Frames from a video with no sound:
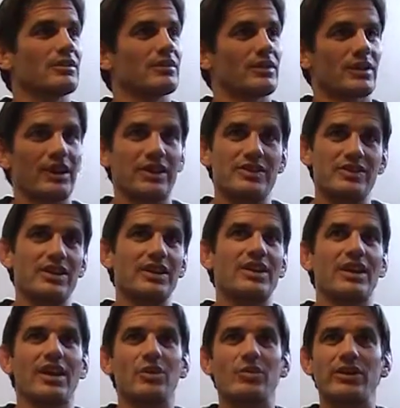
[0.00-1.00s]
again, Zeke
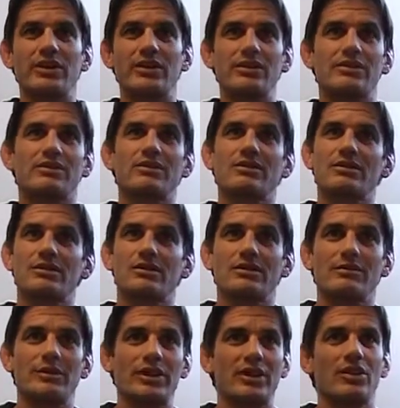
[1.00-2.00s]
and I being
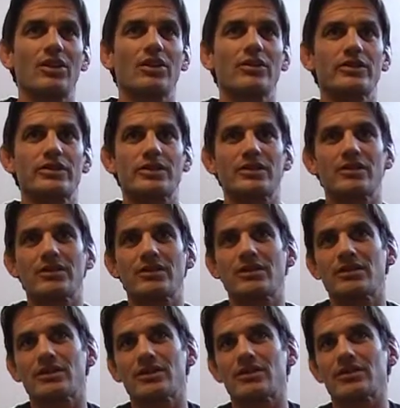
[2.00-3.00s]
close and
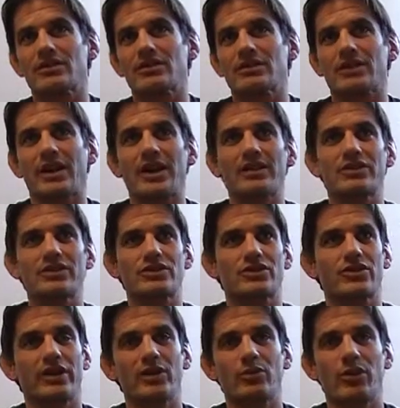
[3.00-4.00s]
college
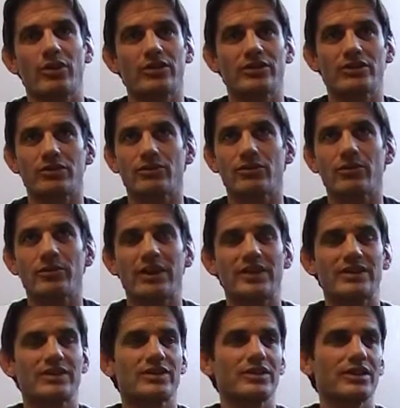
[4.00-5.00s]
training partners and
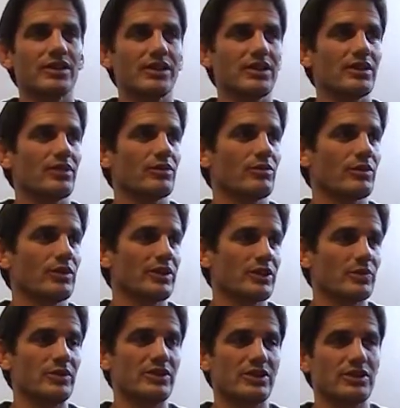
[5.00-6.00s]
roommates, when this
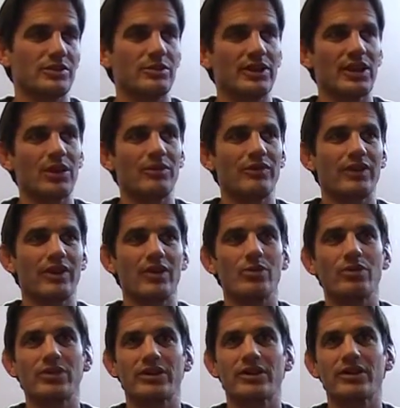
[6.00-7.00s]
position became
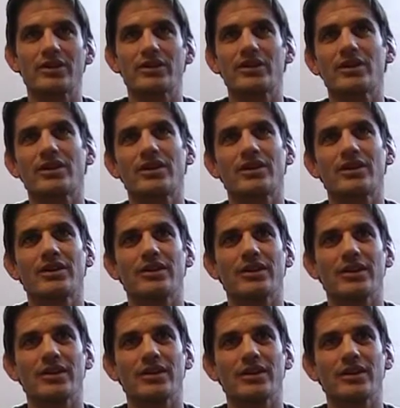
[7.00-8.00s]
available here,
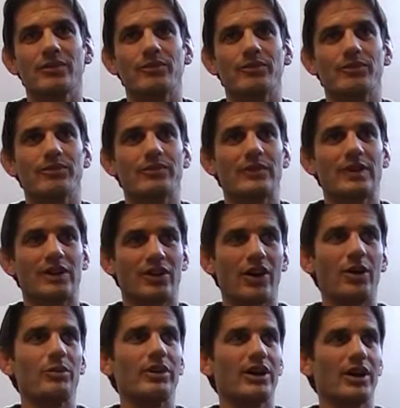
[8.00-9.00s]
he
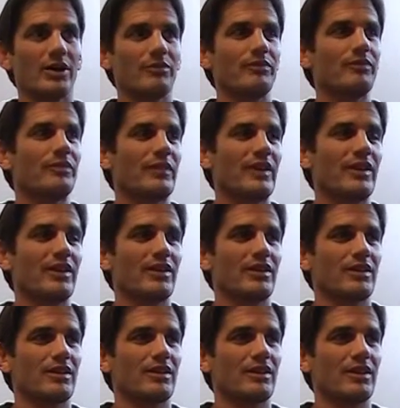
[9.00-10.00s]
called me up
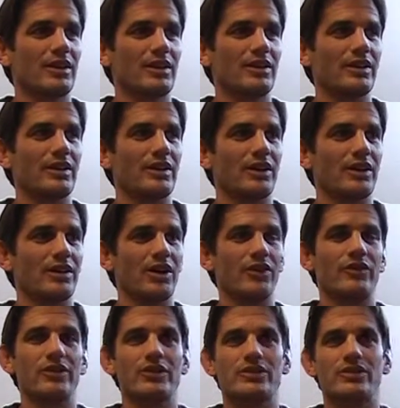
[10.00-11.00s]
and
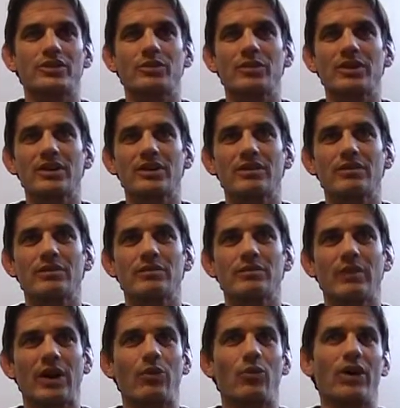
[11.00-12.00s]
offered it to me. And
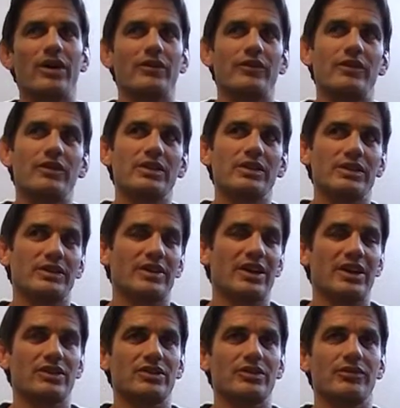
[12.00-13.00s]
my wife is
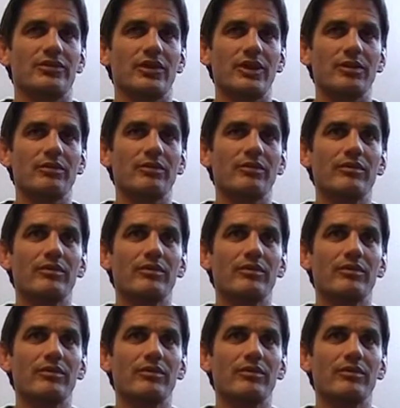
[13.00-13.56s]
actually from